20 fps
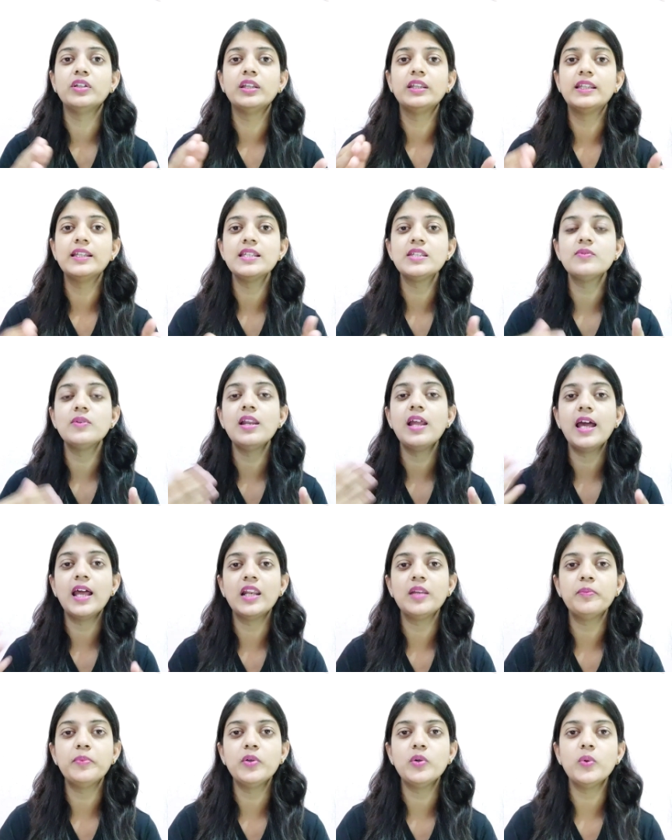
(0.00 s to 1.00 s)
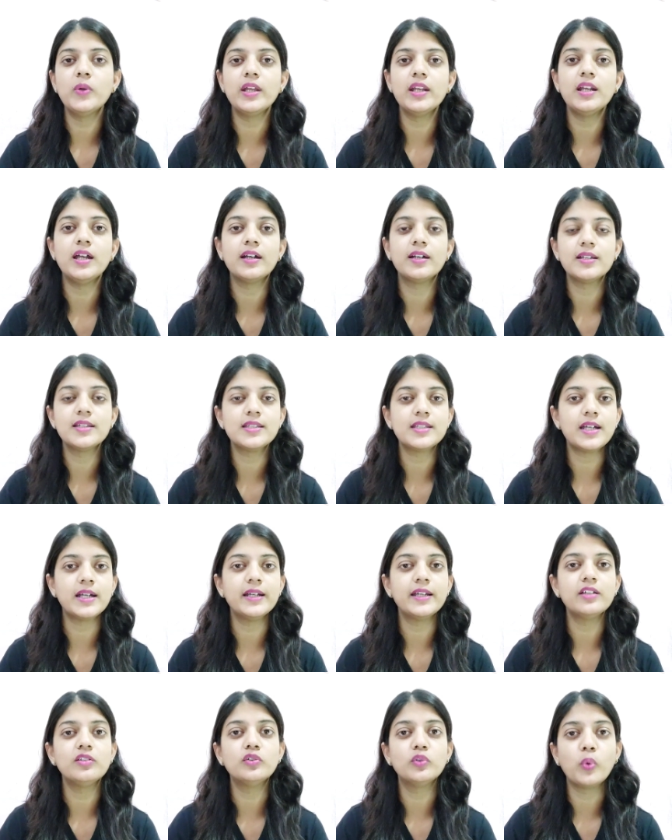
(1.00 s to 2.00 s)
this will help you in
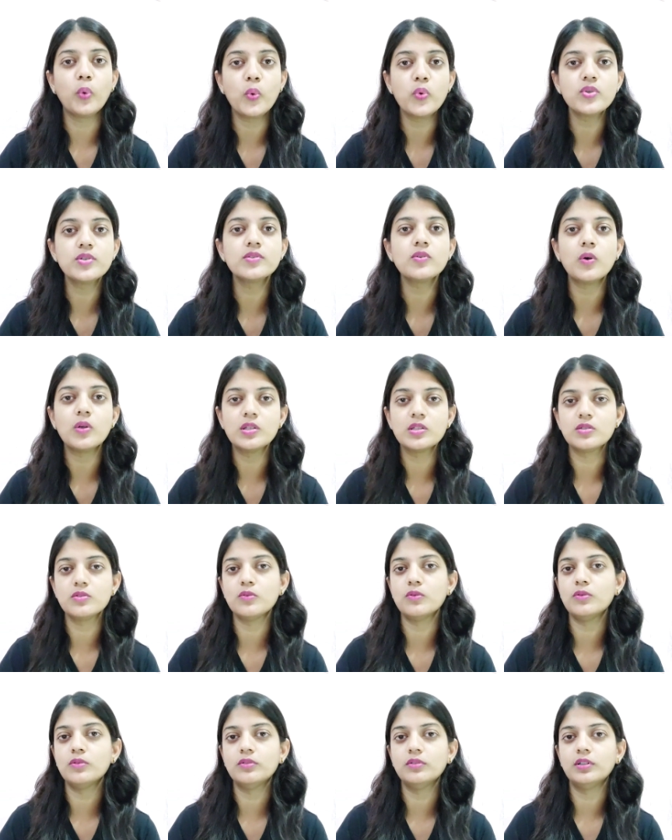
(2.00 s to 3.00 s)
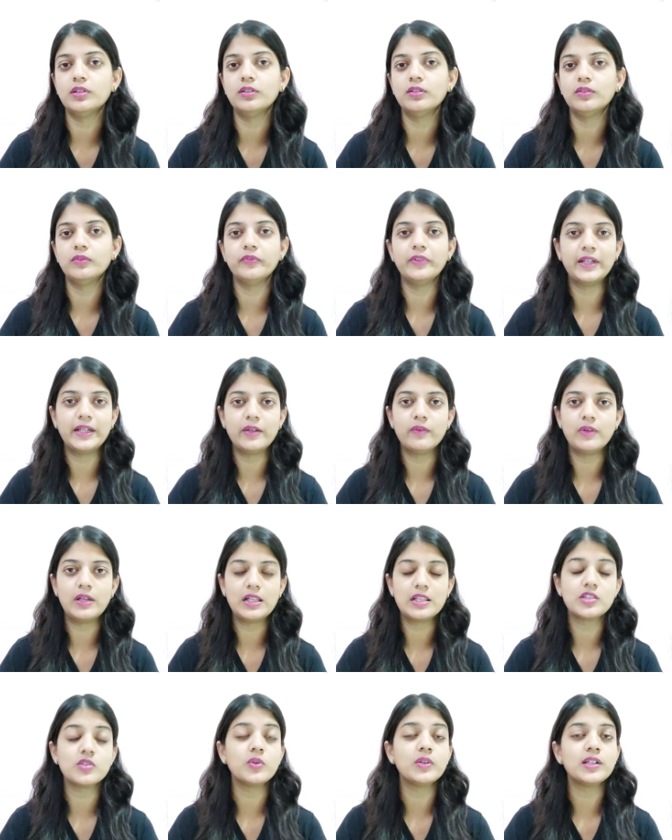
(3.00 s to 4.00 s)
understanding those also very
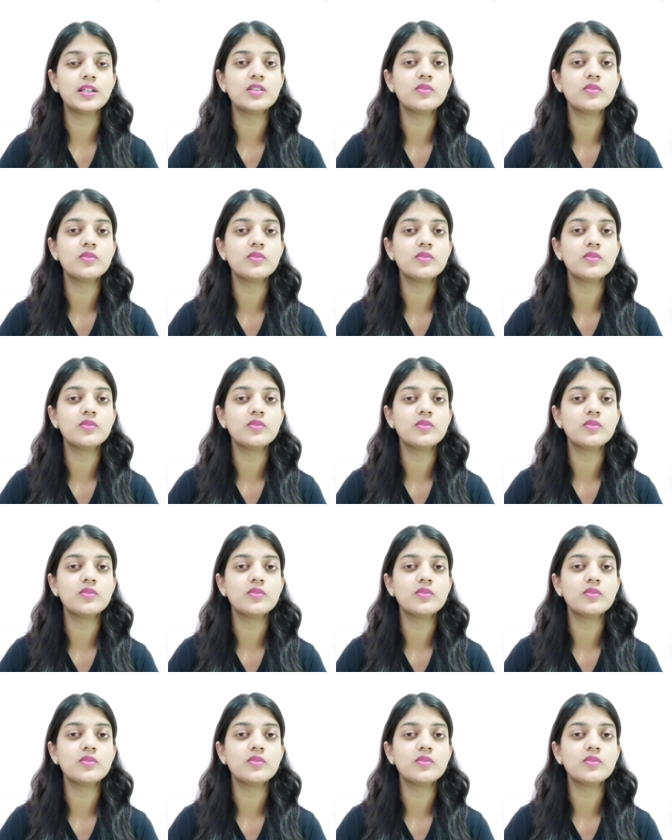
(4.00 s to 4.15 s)
well. So it